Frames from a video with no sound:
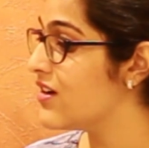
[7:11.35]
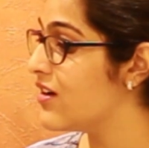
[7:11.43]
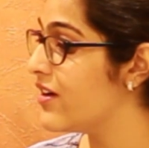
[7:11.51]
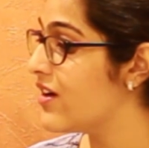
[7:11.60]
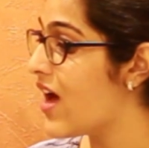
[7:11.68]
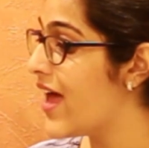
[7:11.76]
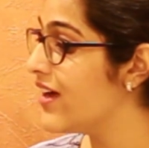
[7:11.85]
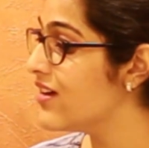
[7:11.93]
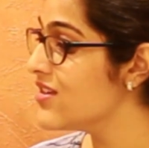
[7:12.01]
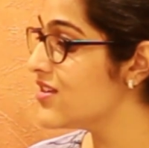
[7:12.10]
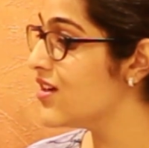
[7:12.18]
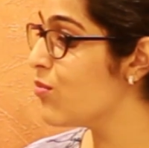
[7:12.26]
I
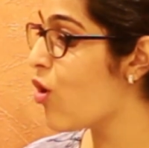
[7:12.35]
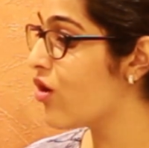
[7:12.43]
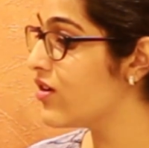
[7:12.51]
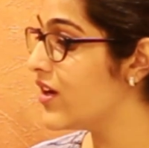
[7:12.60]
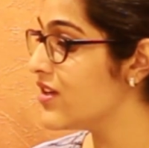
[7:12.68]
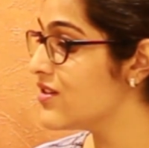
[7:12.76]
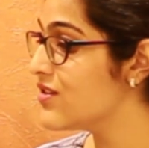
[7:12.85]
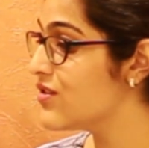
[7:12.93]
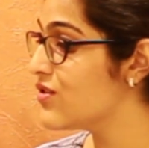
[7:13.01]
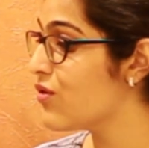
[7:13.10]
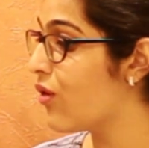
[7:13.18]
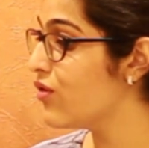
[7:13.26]
consider mock
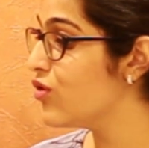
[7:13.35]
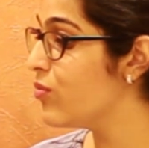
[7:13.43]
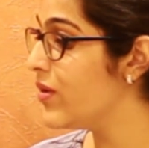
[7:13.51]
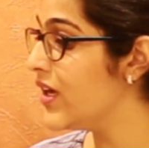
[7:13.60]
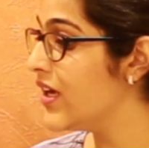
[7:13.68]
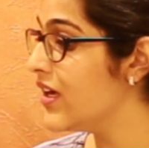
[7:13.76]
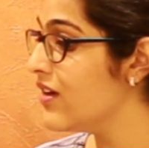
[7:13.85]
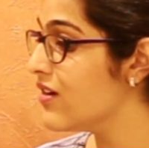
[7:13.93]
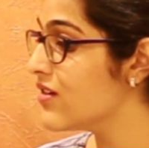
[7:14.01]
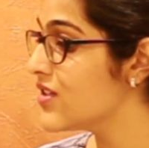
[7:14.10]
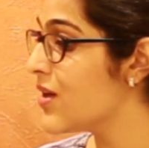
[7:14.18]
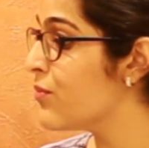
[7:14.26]
tests not to
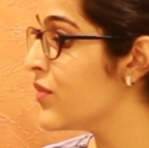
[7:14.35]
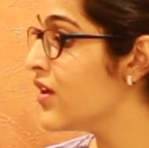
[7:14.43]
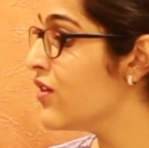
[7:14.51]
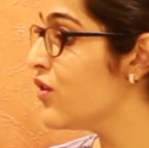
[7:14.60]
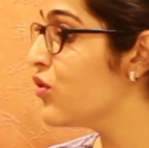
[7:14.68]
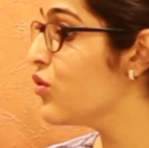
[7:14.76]
be something that